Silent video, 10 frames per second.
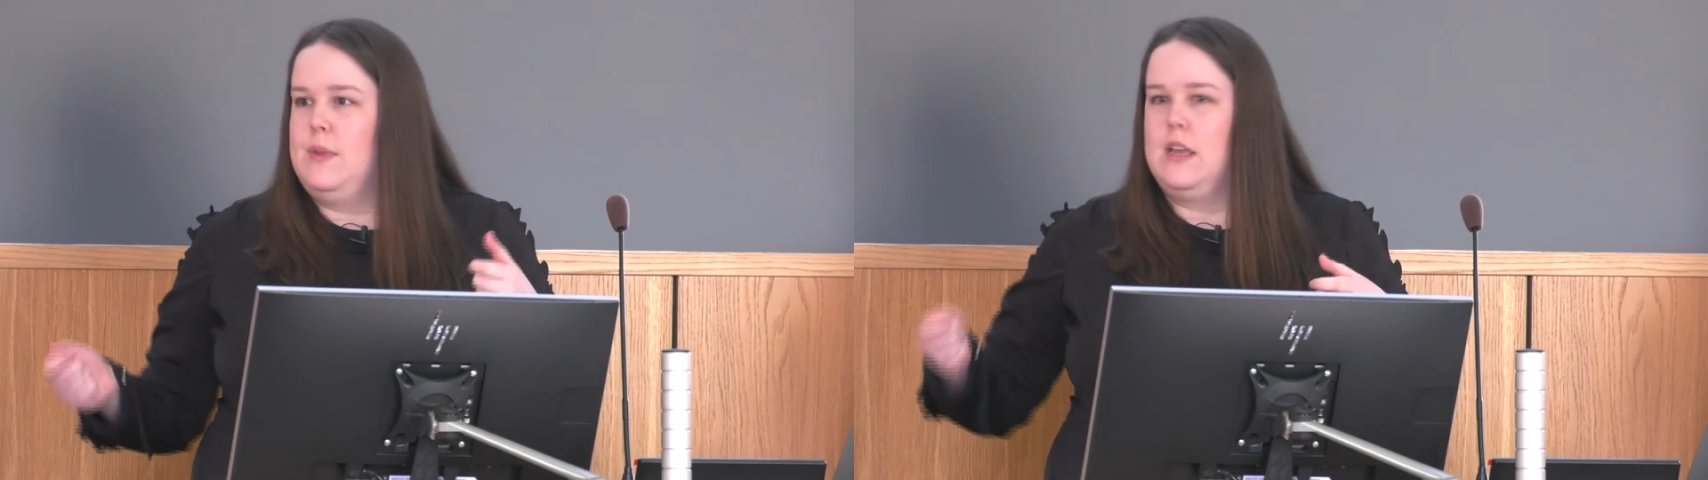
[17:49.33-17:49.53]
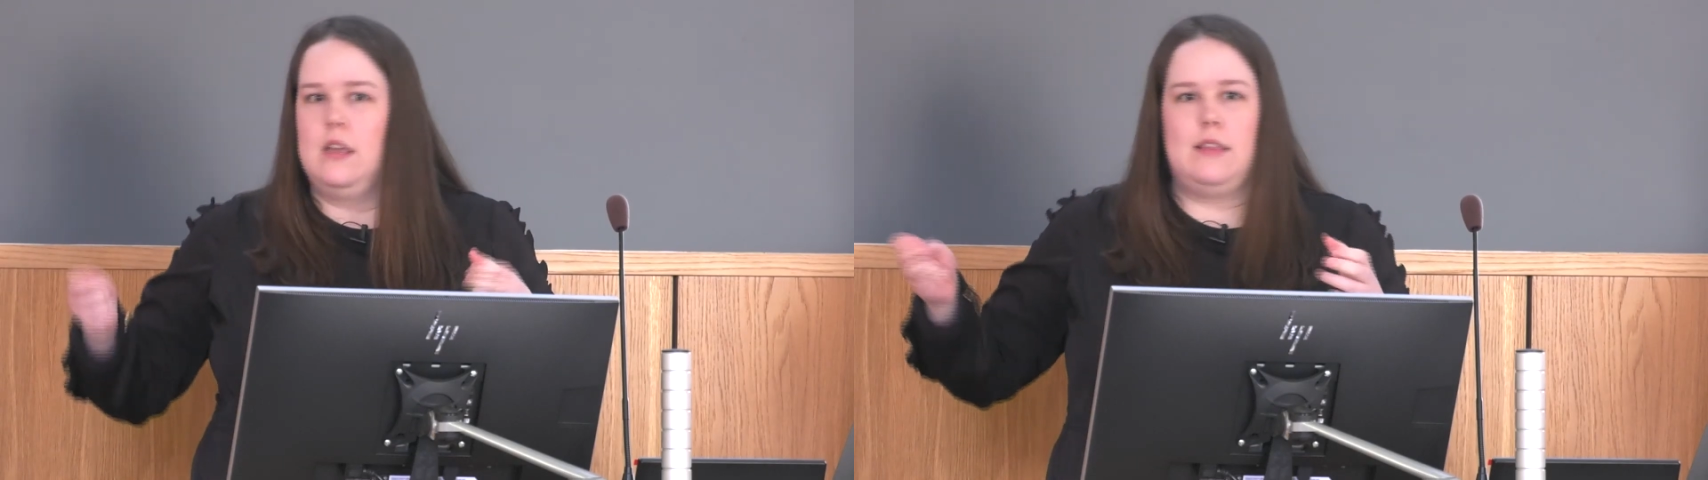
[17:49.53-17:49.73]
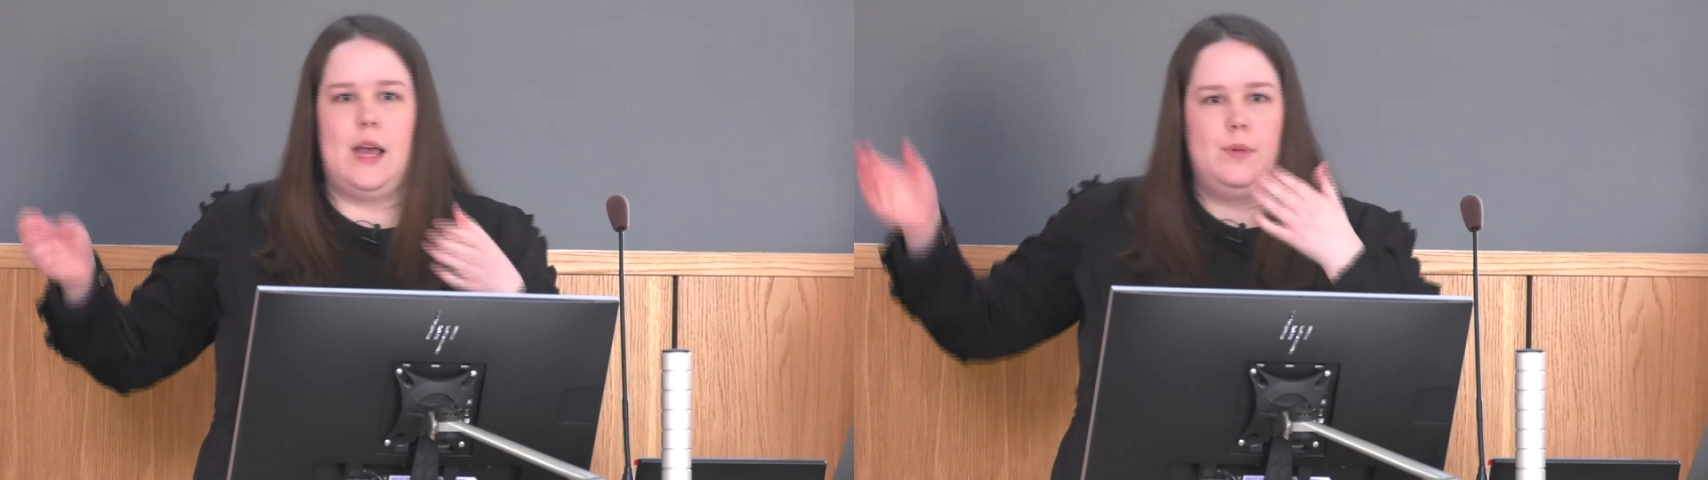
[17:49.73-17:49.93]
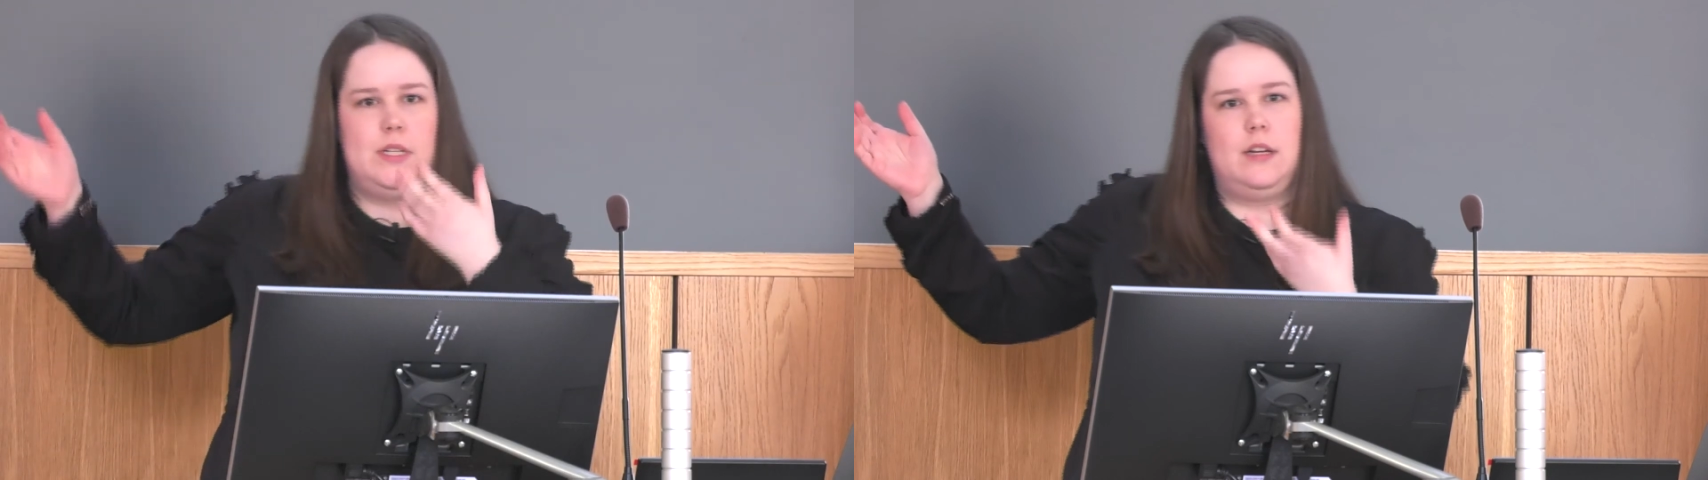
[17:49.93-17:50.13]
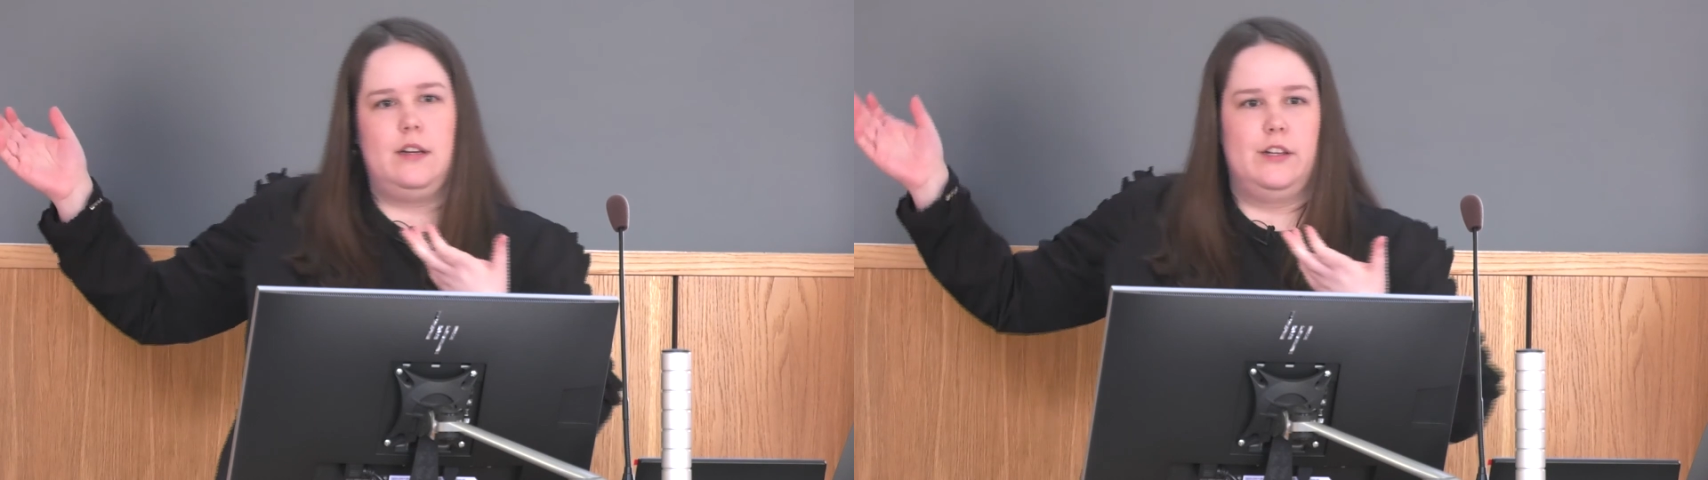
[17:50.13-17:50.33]
make it that
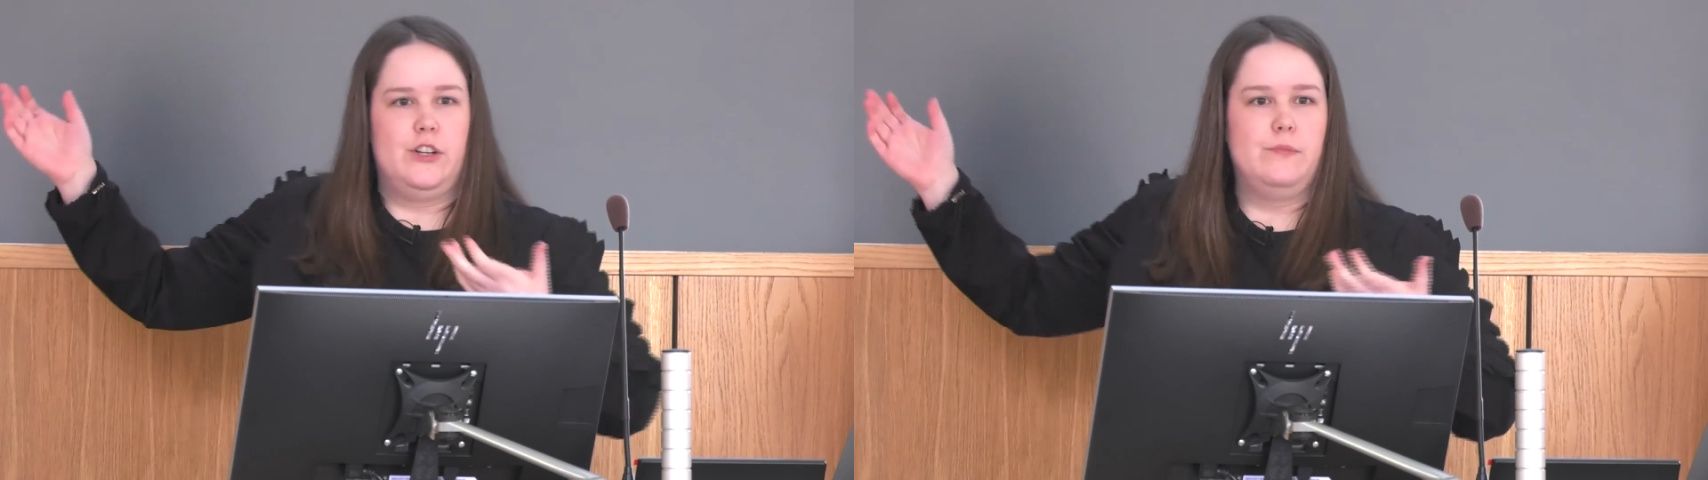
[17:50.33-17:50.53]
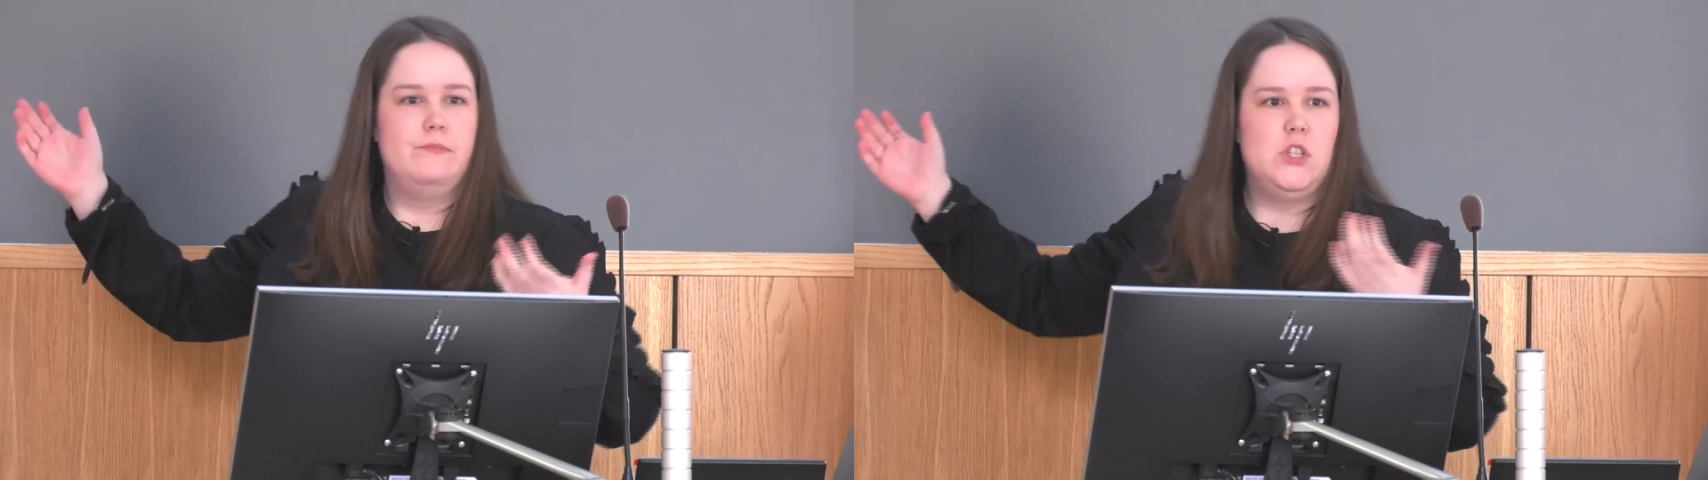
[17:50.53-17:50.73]
particular